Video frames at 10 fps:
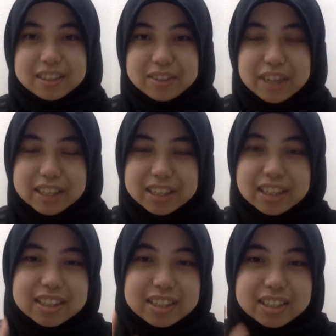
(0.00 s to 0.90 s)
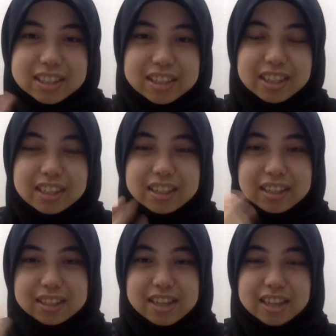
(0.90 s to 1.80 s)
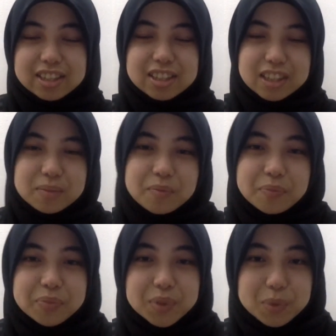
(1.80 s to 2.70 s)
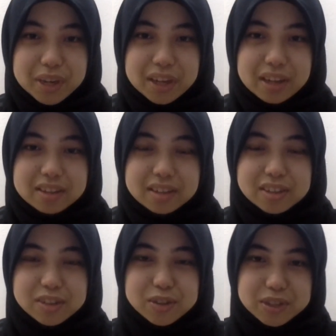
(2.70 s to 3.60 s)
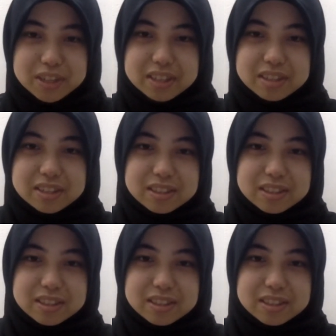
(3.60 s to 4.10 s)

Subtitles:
create a teaching session with the students.